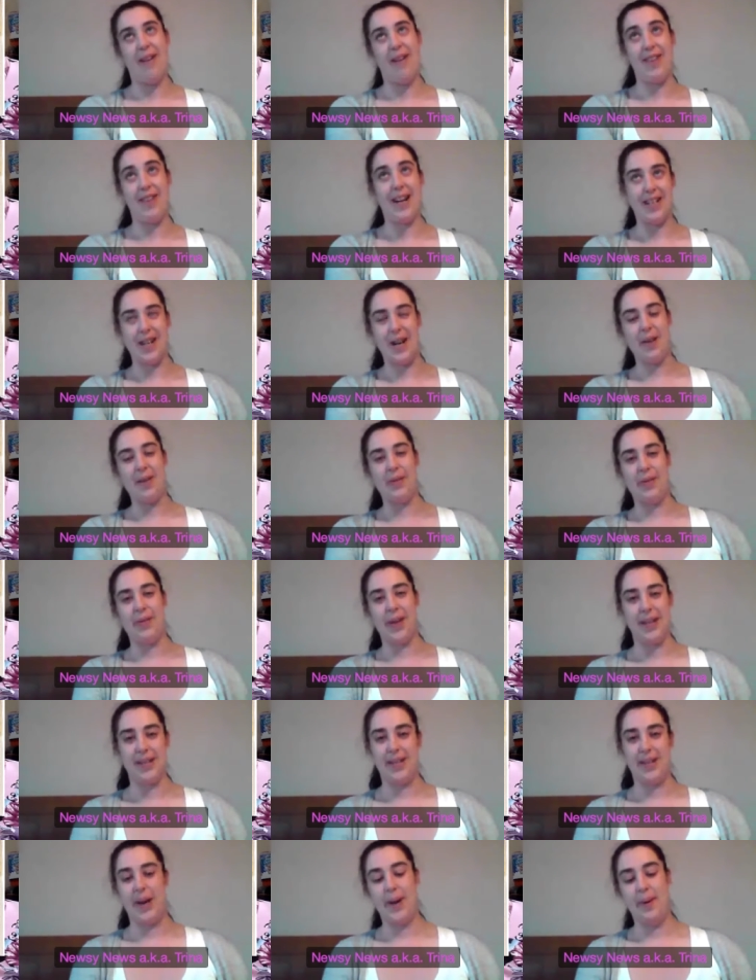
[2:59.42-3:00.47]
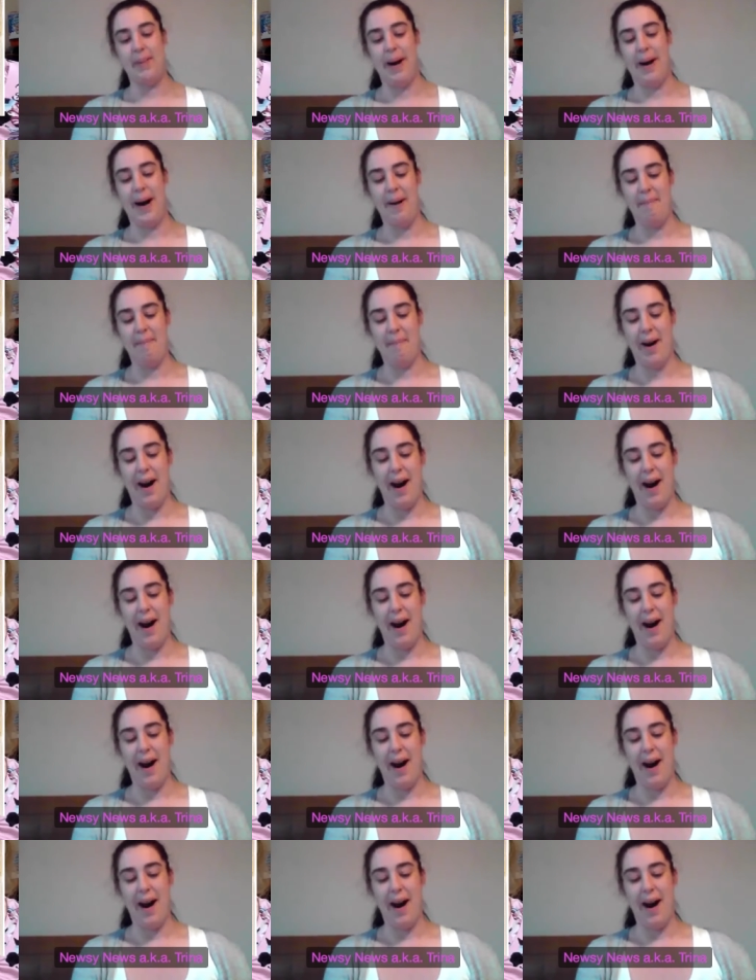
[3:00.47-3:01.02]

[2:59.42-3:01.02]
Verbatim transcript: I really don't think so, Mum.